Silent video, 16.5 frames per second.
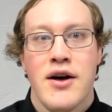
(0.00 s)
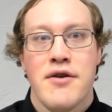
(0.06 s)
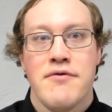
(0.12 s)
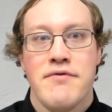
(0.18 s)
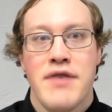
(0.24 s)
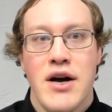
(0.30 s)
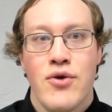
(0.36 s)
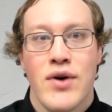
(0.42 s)

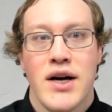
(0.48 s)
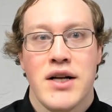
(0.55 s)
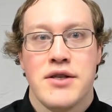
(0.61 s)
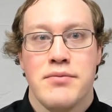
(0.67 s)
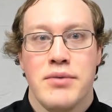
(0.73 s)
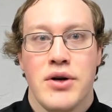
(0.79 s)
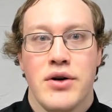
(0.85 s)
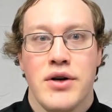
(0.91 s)
Veyran's
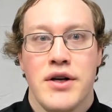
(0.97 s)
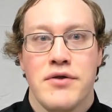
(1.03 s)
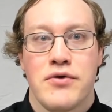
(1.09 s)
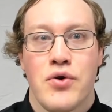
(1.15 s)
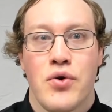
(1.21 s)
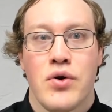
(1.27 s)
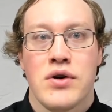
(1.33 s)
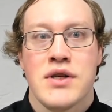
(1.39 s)
ability, of
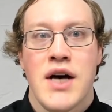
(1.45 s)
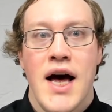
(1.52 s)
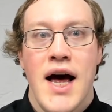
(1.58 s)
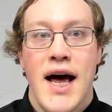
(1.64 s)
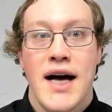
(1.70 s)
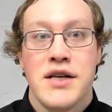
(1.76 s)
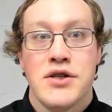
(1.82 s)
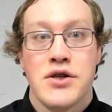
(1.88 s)
course,
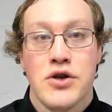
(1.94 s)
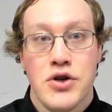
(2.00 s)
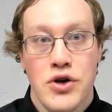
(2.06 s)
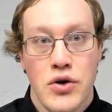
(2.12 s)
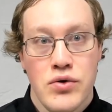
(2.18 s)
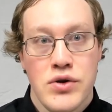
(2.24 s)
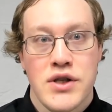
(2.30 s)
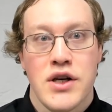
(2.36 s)
has
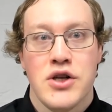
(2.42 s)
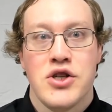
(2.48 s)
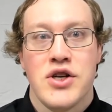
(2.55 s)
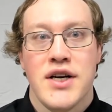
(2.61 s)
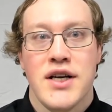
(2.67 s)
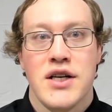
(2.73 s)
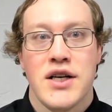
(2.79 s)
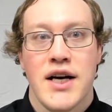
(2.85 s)
no such
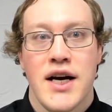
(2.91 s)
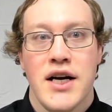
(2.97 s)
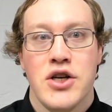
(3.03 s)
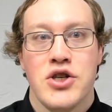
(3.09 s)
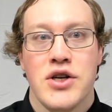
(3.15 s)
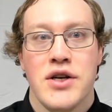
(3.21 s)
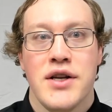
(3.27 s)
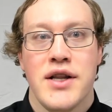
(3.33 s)

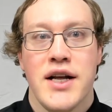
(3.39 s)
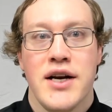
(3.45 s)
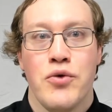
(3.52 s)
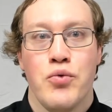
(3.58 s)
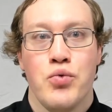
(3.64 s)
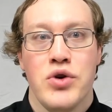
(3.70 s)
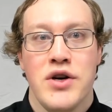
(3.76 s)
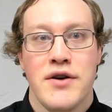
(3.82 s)
indication that it
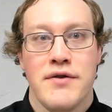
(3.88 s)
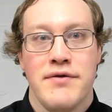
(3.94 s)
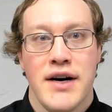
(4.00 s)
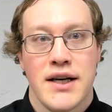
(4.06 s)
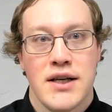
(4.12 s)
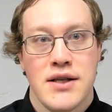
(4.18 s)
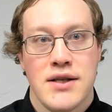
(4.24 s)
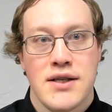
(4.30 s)
wouldn't
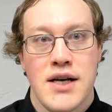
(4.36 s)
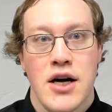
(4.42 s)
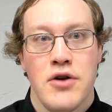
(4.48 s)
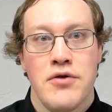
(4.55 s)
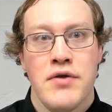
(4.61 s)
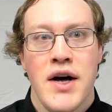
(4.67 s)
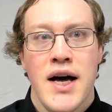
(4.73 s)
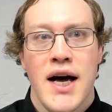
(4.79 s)
affect
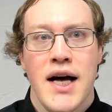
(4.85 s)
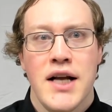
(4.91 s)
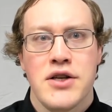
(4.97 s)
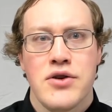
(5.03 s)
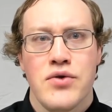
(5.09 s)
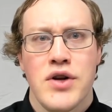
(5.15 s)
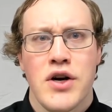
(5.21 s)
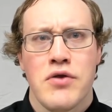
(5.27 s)
itself, and
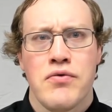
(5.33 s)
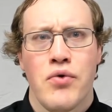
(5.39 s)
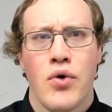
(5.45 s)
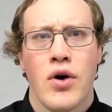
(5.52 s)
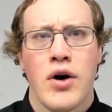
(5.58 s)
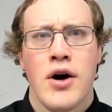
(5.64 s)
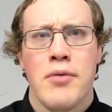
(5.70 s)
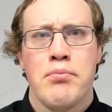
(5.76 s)
so
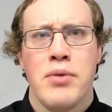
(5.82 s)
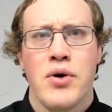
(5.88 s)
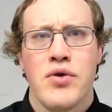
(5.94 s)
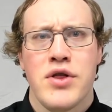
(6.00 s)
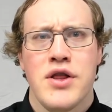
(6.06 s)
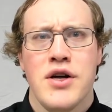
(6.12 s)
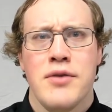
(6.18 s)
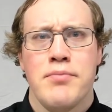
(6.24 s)
therefore
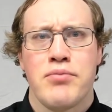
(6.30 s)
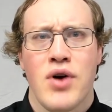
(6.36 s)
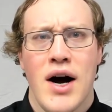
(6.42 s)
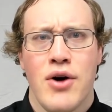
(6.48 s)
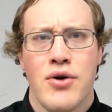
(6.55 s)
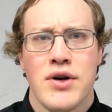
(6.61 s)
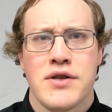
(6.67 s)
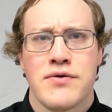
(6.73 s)
both the
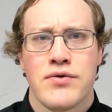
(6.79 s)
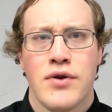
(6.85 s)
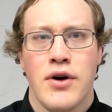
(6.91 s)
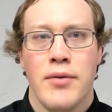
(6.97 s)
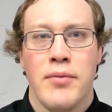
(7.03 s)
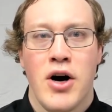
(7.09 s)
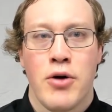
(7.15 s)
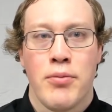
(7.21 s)
prowess
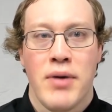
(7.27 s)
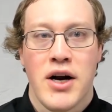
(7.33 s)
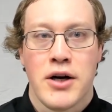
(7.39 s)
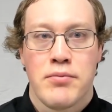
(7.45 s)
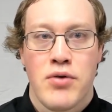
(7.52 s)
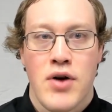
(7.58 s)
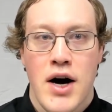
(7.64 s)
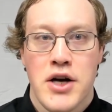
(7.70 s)
from Harmonic
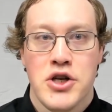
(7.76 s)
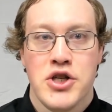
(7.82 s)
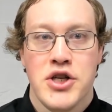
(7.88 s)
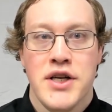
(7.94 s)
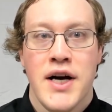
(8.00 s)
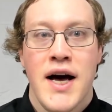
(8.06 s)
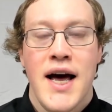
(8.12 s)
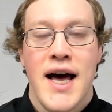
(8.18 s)

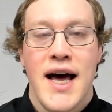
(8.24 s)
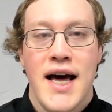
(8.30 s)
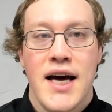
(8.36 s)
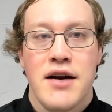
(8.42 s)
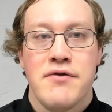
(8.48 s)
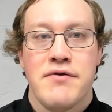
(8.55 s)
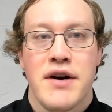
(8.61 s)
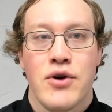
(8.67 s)
Prodigy
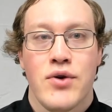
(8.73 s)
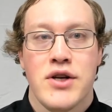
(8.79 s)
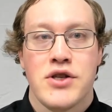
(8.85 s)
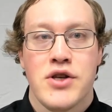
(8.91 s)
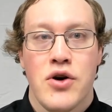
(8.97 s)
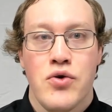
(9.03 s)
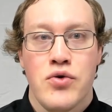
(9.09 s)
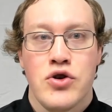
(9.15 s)
and Veyran's
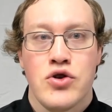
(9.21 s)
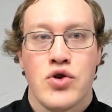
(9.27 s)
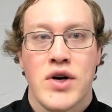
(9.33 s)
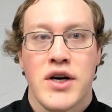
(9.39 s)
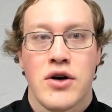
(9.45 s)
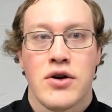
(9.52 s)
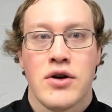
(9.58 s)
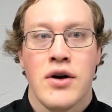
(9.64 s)
own
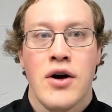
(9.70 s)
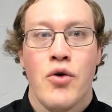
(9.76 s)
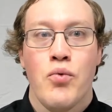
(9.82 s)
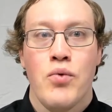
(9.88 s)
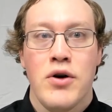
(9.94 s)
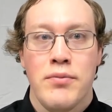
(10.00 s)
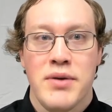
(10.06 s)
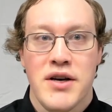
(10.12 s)
trigger
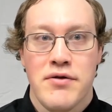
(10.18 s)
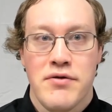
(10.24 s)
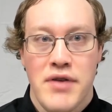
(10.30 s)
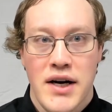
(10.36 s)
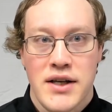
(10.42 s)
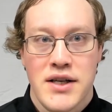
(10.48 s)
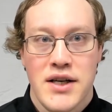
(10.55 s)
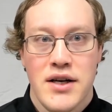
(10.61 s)
will be
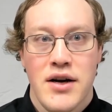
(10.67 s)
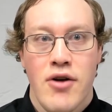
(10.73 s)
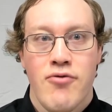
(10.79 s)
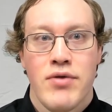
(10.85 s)
affected.